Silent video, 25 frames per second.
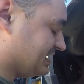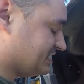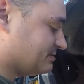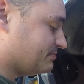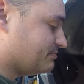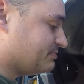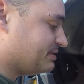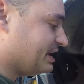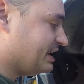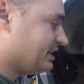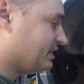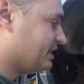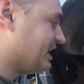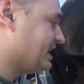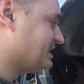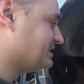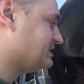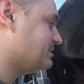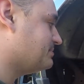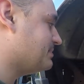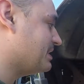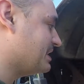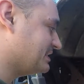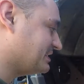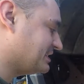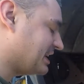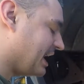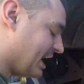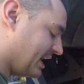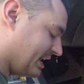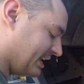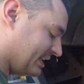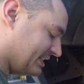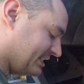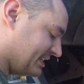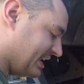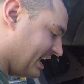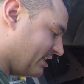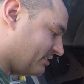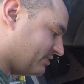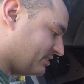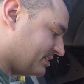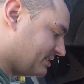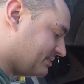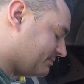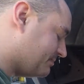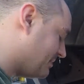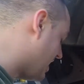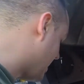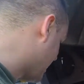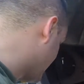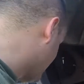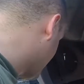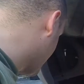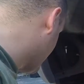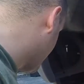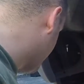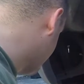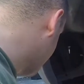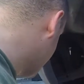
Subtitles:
I'm being lazy. My socket's down, my